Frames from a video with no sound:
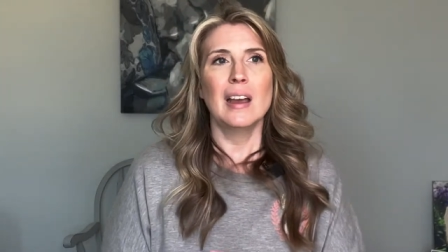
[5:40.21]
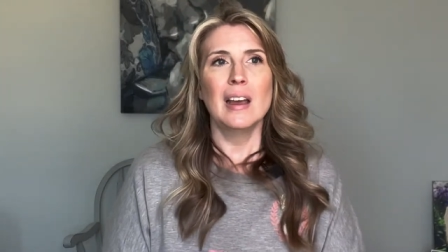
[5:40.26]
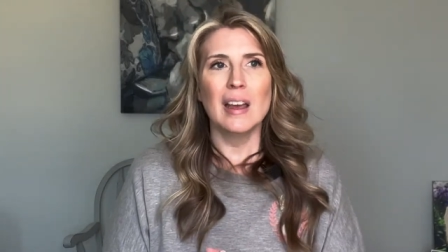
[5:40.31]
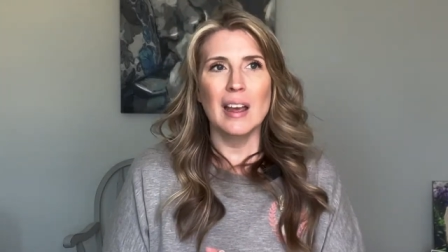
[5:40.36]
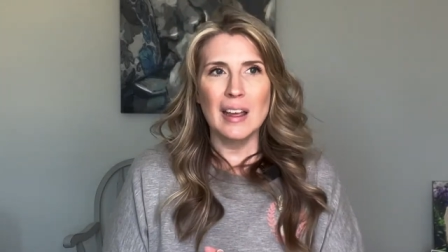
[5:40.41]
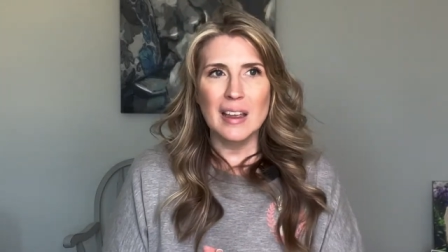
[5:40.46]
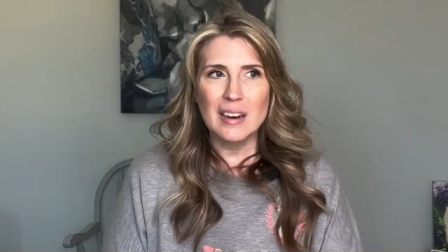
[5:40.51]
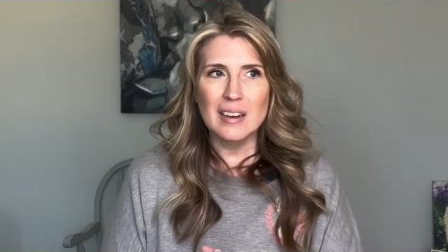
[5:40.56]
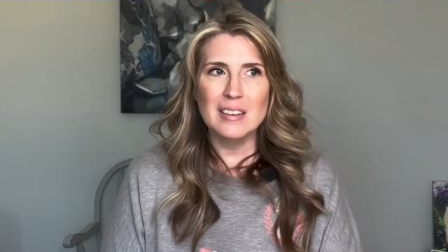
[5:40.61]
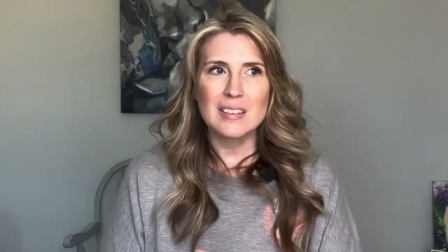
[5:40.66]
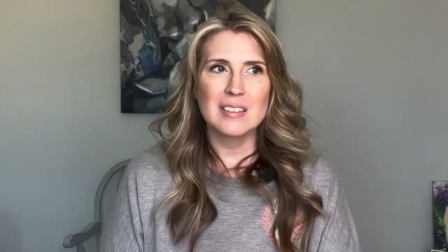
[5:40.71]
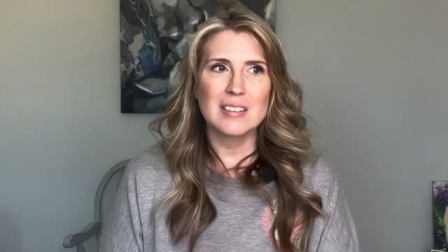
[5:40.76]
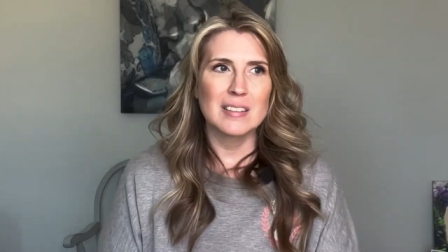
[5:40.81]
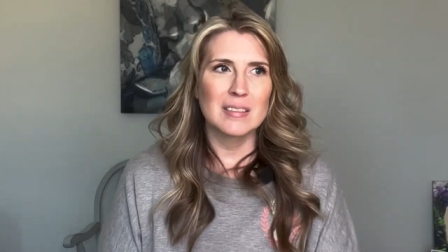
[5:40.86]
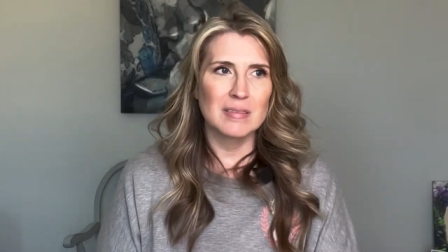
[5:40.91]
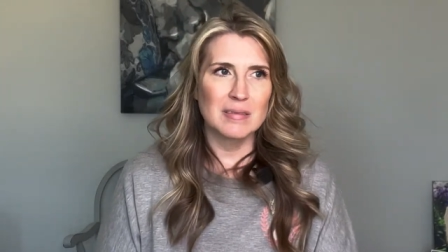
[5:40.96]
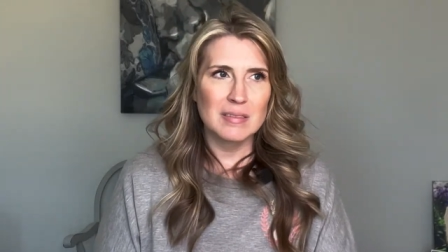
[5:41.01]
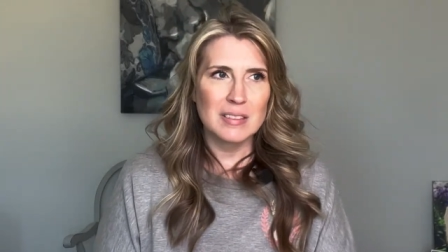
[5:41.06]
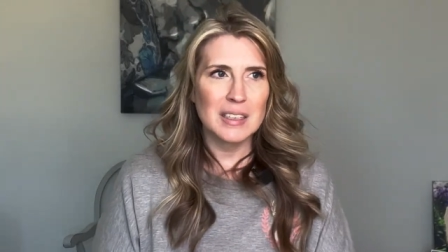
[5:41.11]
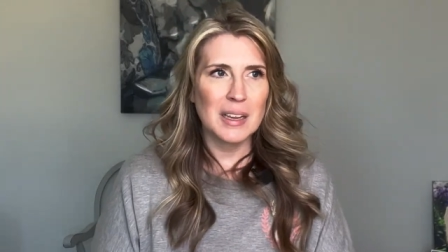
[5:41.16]
and
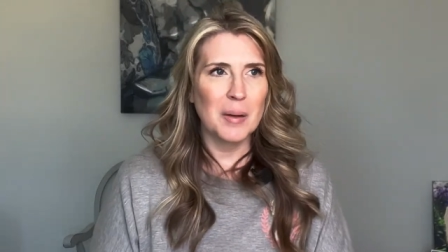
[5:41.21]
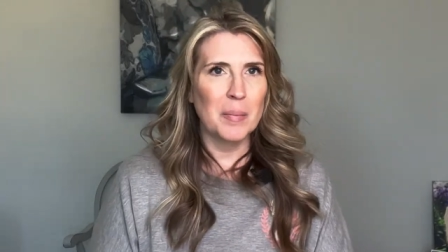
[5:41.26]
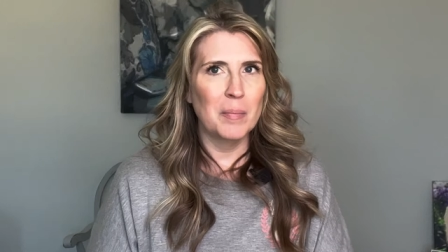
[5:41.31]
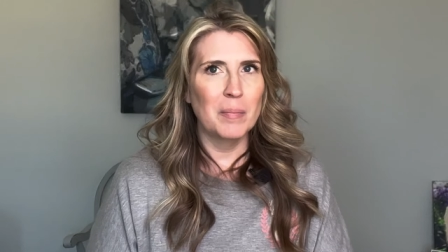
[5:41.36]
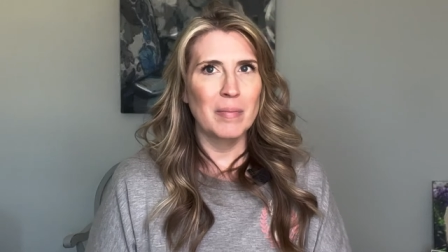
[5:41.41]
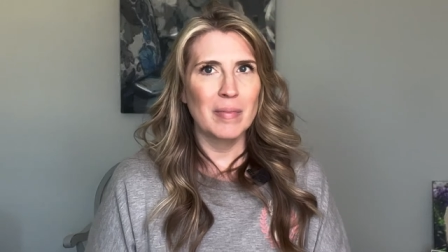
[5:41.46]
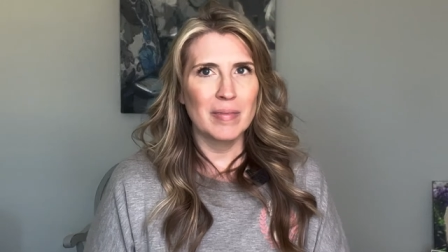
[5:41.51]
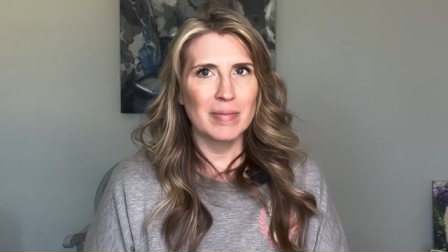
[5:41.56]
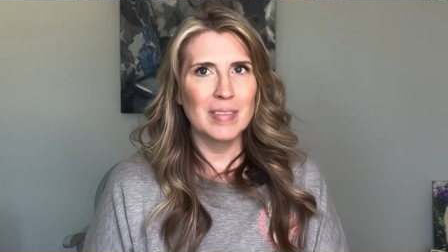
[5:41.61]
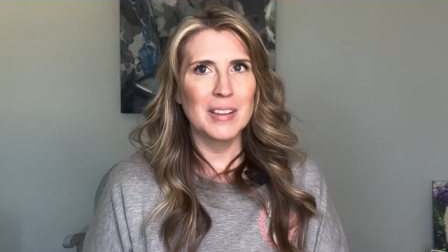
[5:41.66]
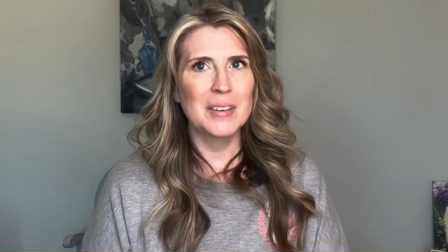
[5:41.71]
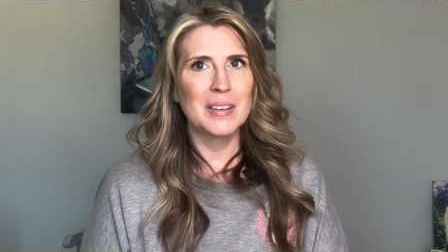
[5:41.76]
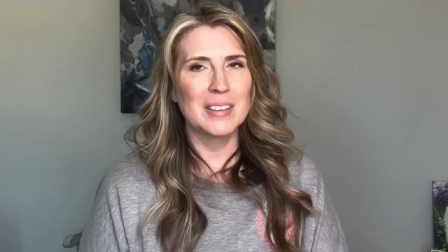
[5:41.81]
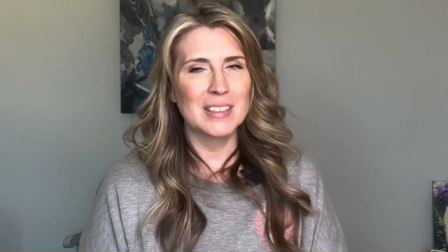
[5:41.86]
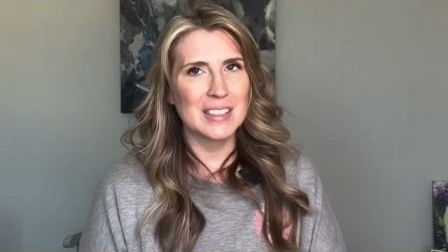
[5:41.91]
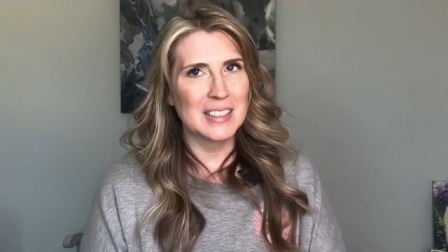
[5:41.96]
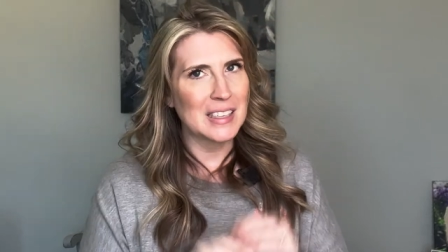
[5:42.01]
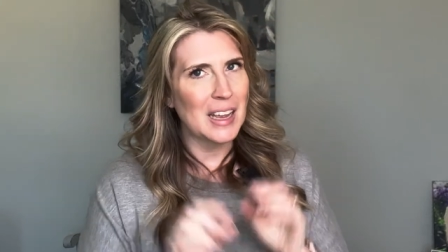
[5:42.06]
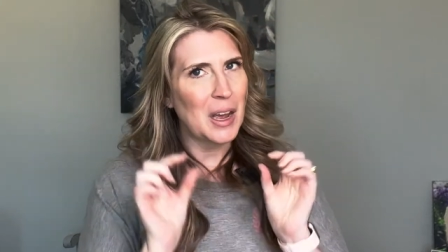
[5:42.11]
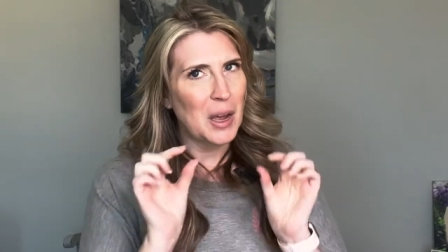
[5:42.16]
some,
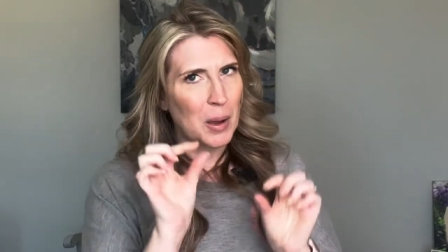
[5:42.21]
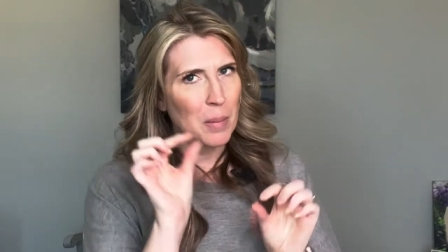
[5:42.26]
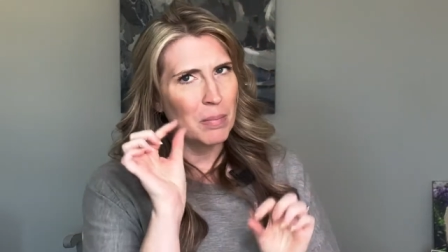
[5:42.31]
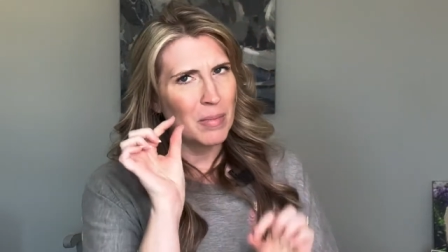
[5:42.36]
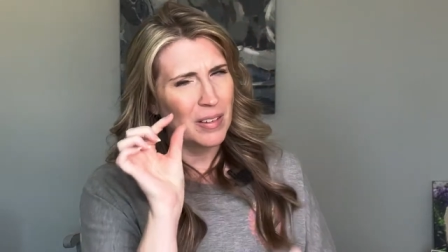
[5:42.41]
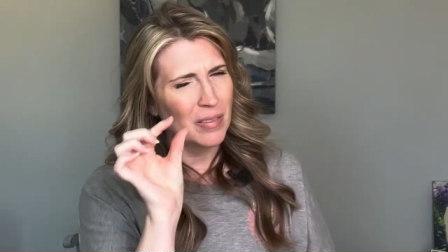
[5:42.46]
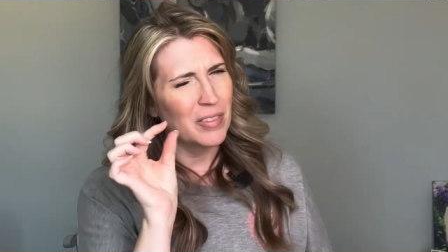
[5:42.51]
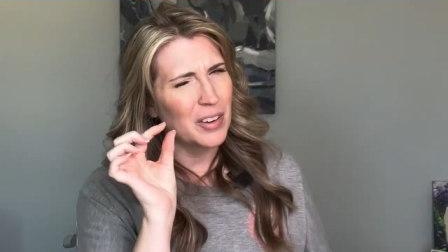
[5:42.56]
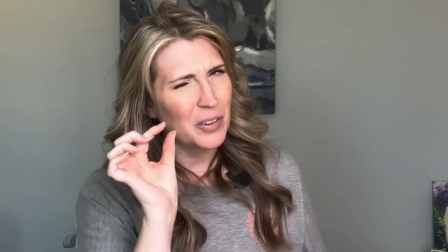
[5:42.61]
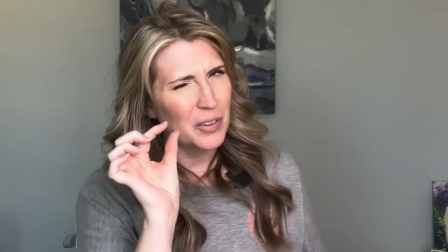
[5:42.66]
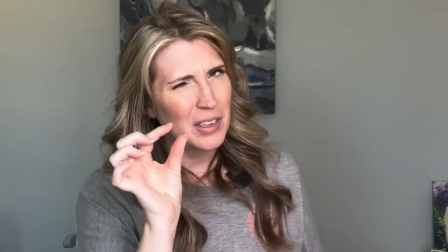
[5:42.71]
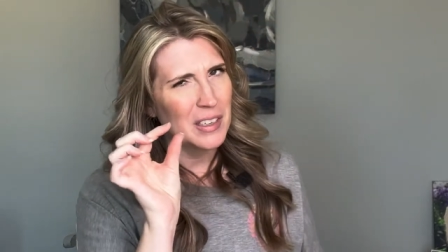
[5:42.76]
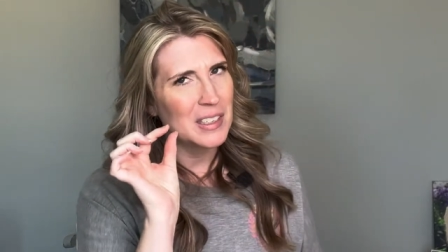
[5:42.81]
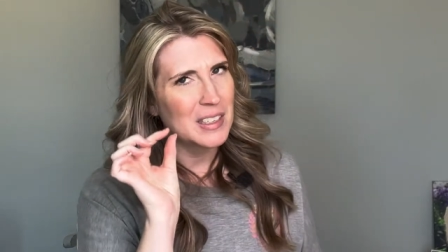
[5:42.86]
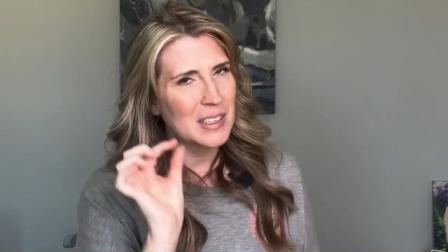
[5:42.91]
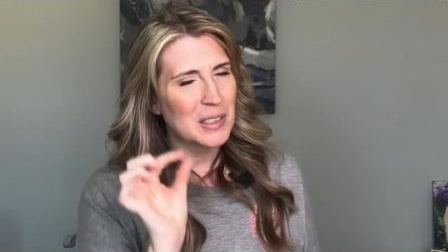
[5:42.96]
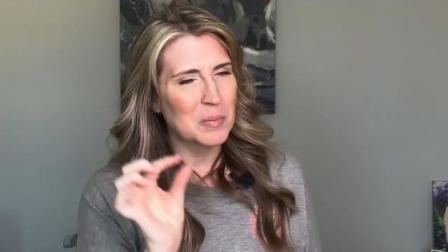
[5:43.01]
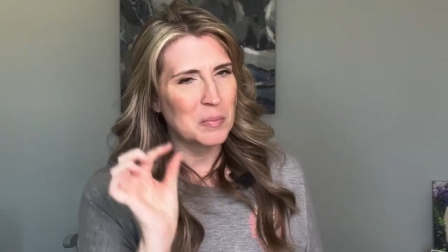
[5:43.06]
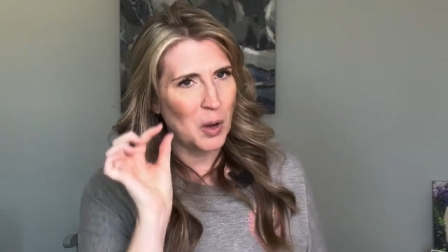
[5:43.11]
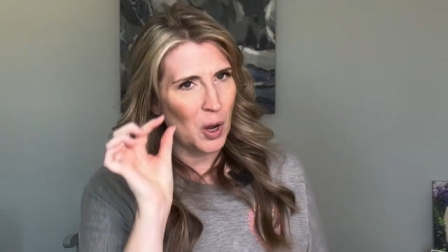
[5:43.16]
some, a very
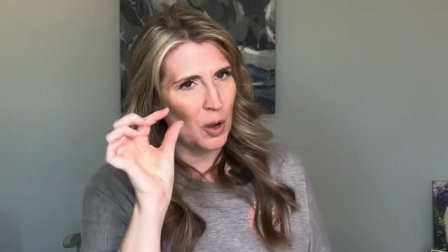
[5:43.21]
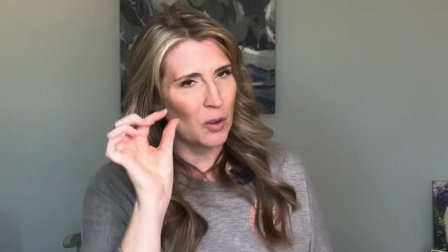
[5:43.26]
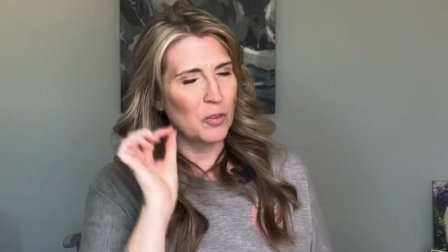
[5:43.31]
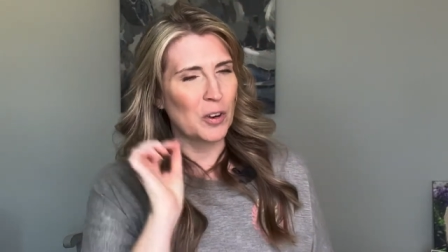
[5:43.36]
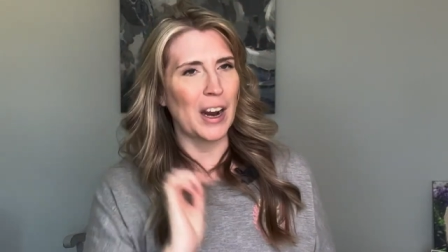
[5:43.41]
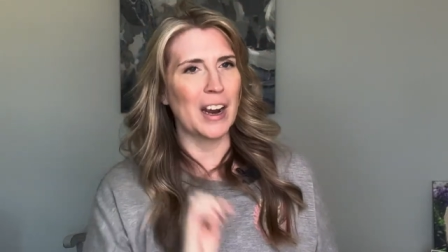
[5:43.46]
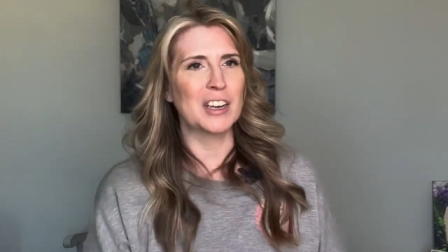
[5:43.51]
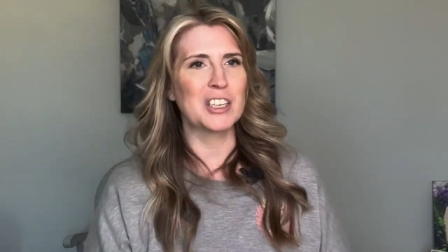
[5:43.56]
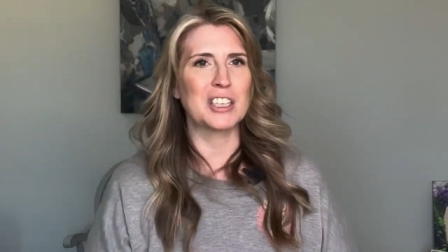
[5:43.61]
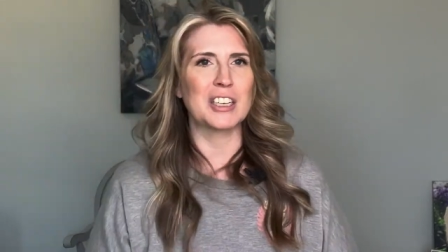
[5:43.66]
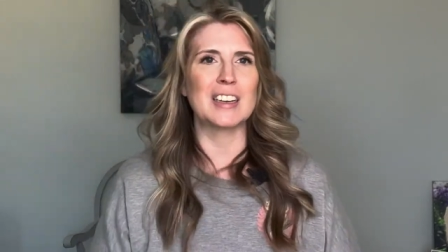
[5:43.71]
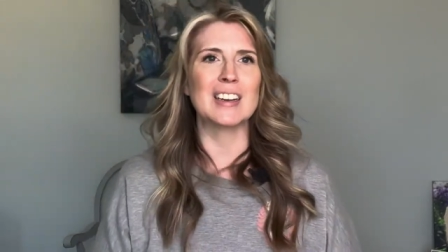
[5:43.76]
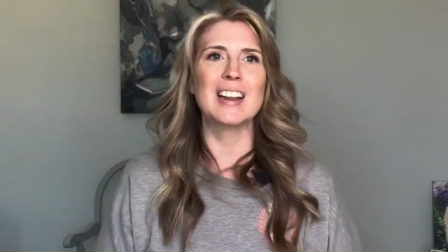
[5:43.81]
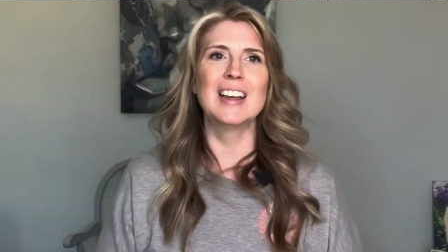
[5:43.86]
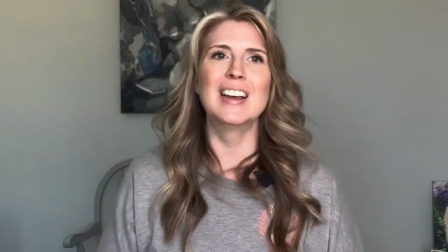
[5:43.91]
small fraction